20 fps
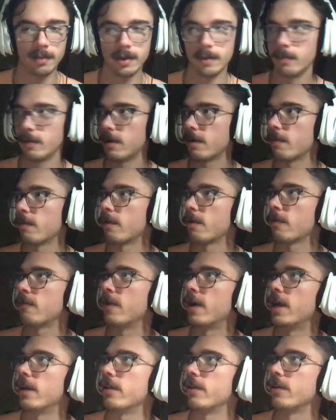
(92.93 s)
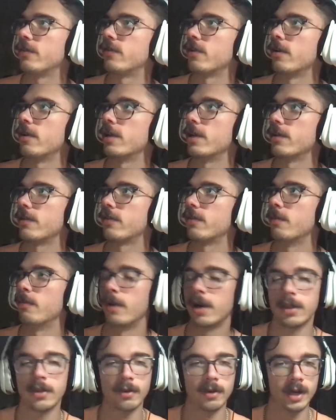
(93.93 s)
but we're finally starting to get some
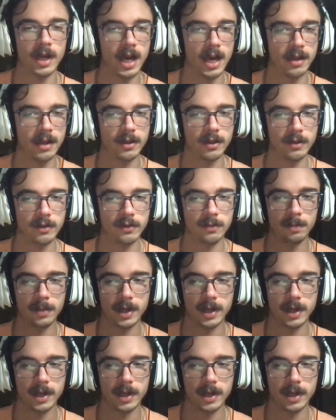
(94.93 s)
weather in Athens.